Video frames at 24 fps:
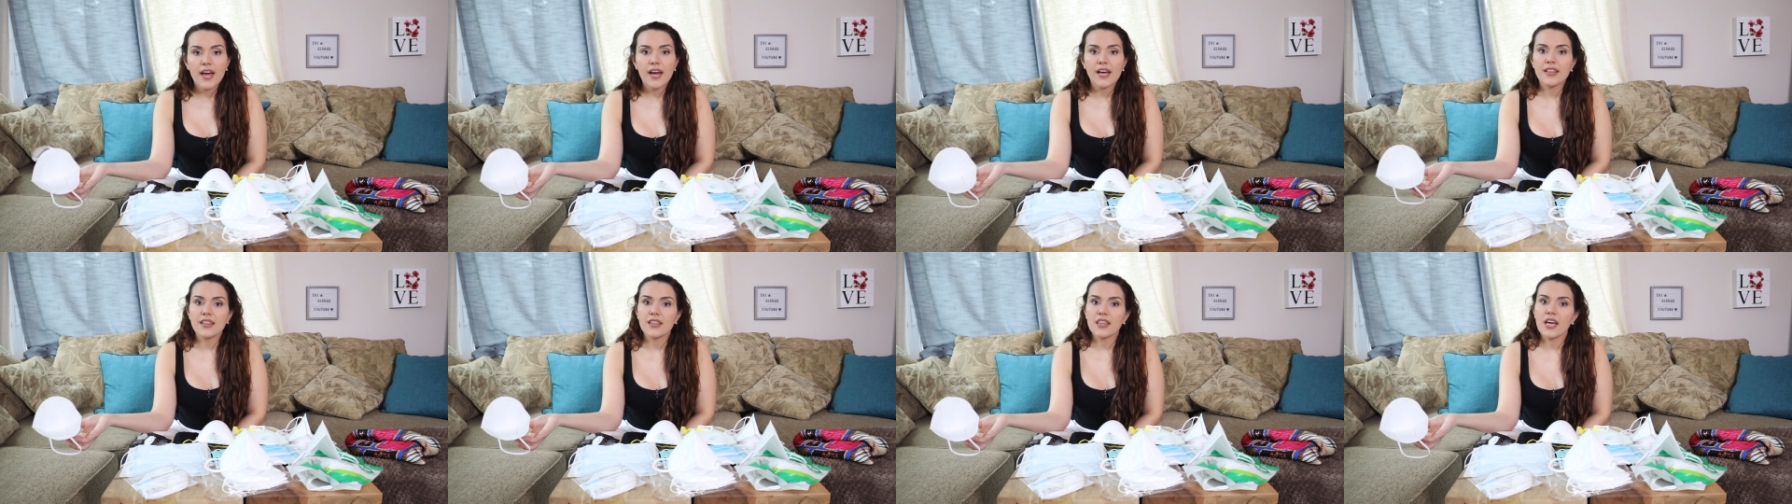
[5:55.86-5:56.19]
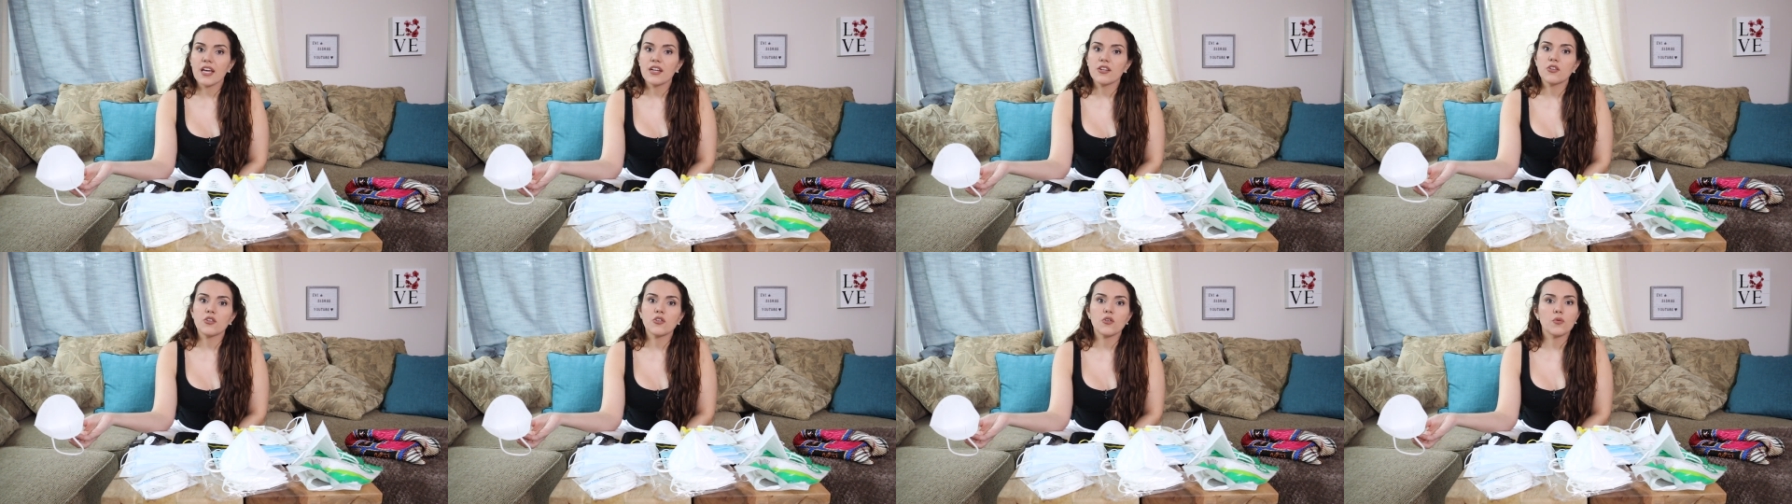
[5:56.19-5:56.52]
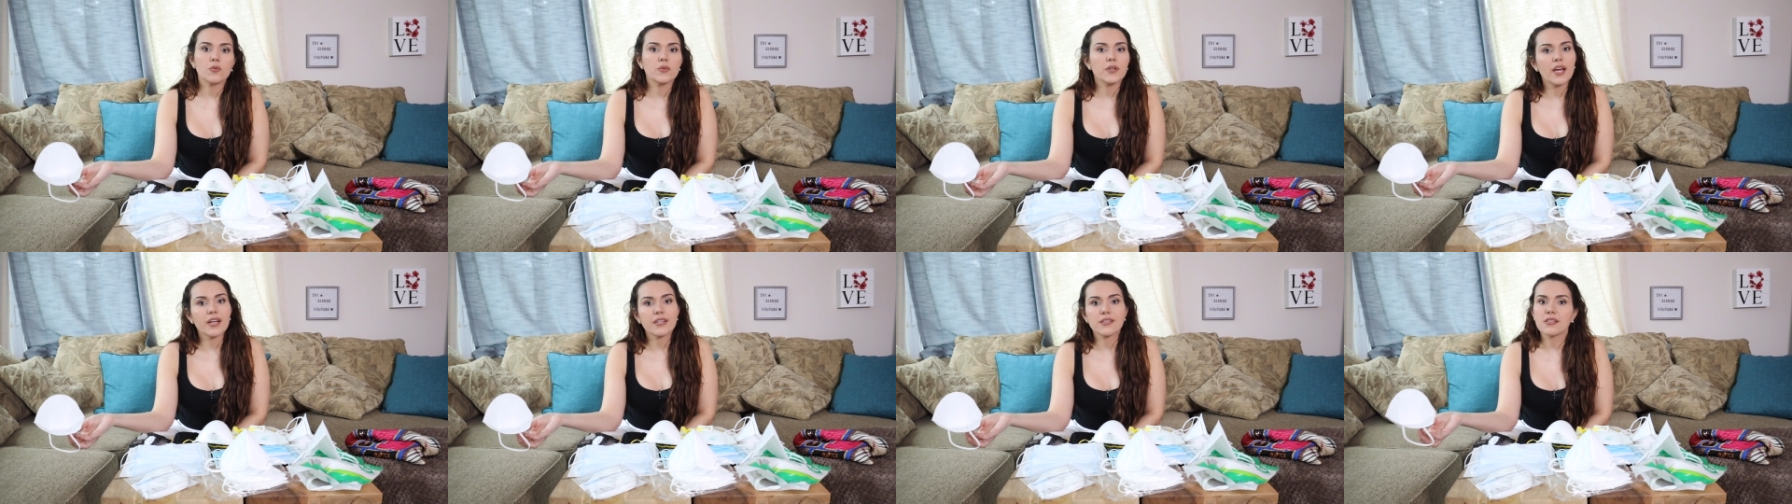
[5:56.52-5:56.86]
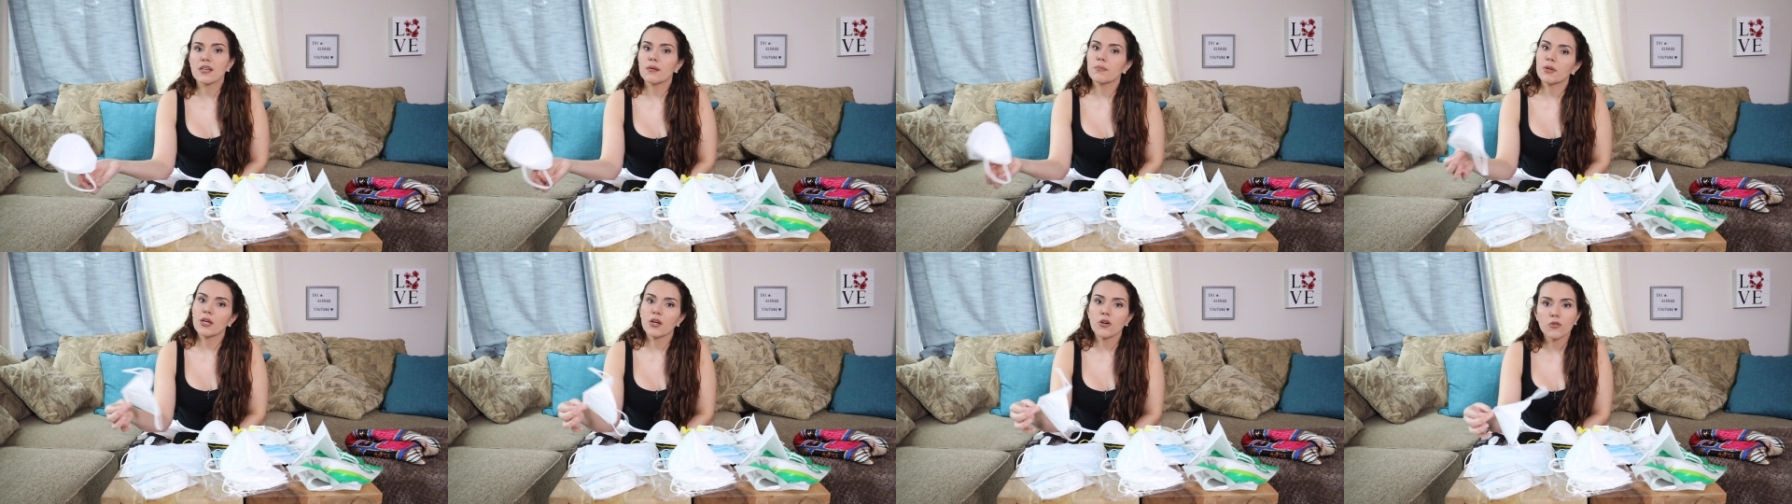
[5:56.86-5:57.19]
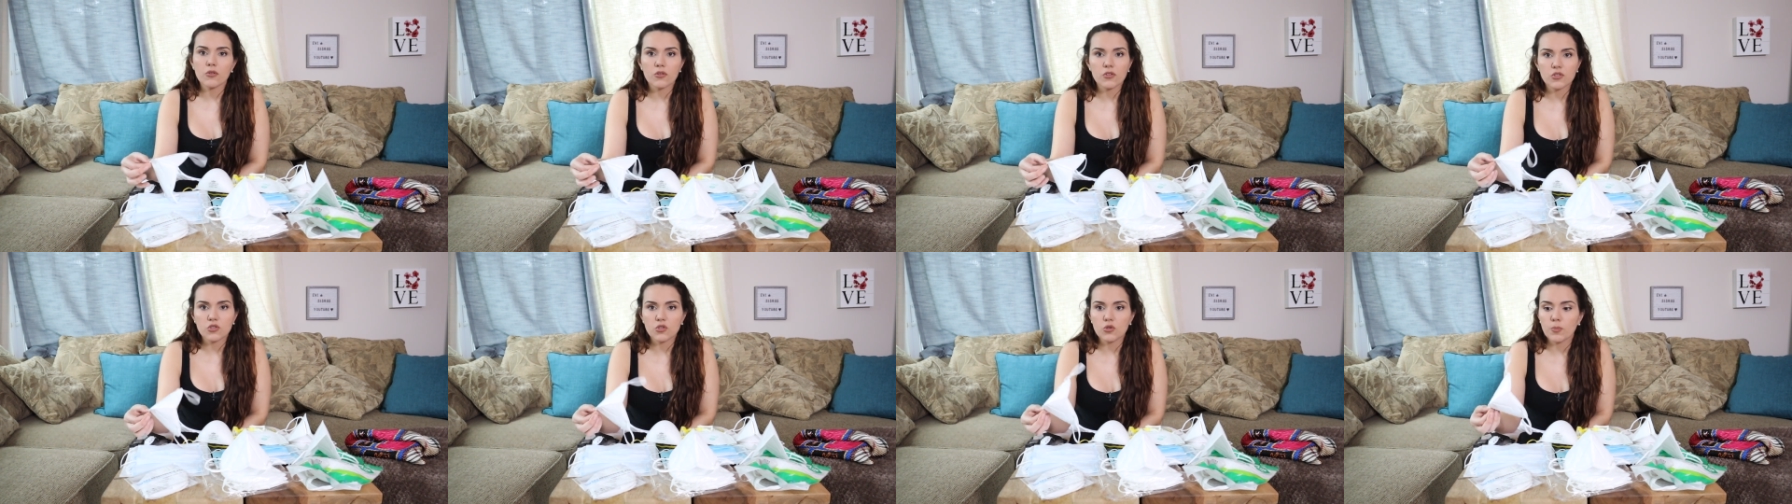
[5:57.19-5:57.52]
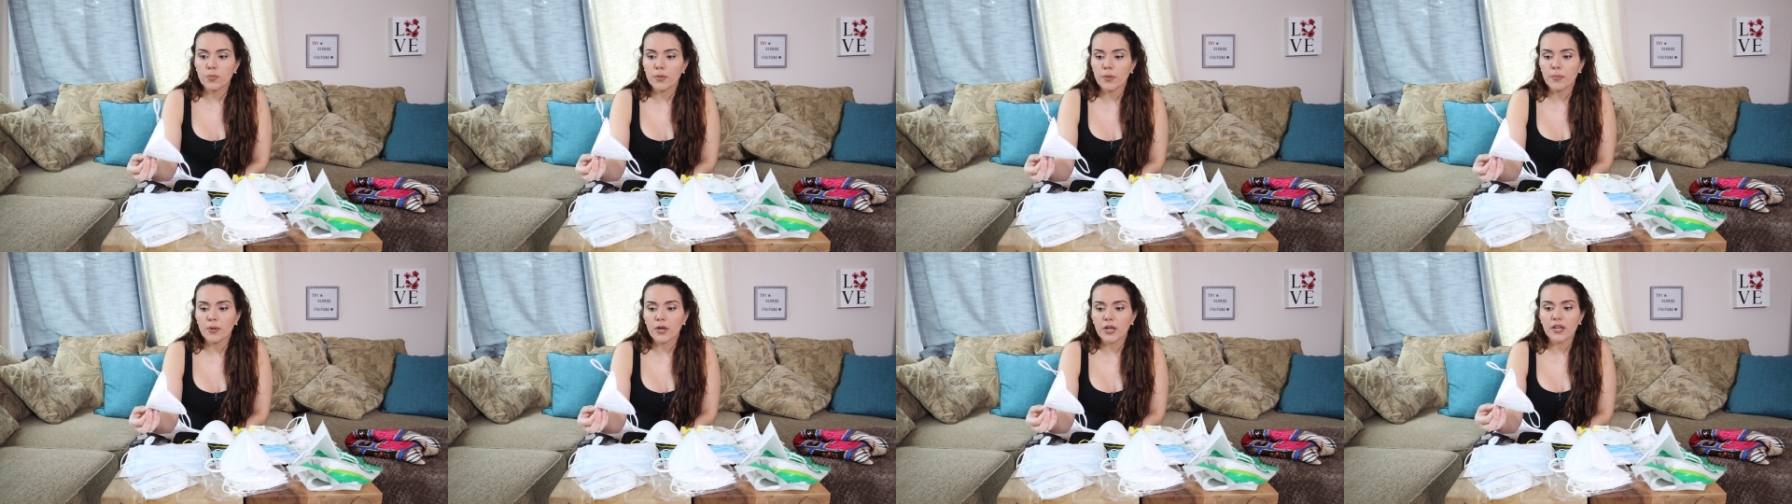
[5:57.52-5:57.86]
and then, next time they go to the
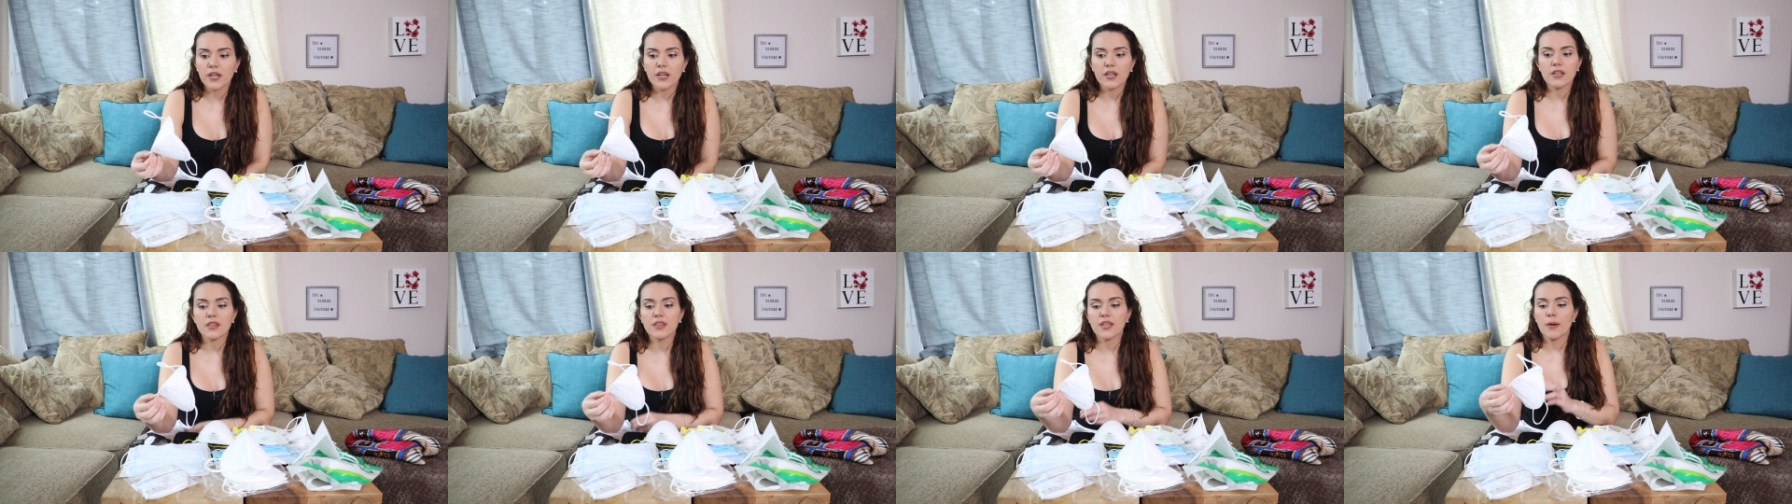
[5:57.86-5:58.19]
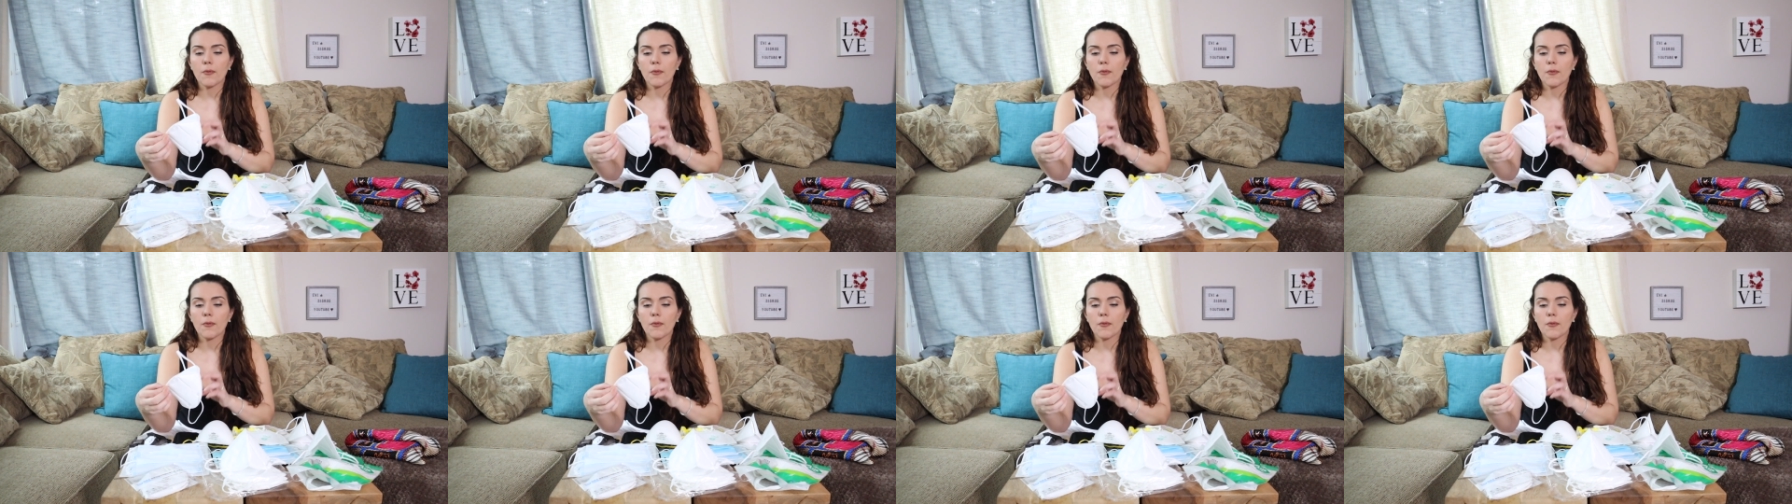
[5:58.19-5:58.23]
supermarket,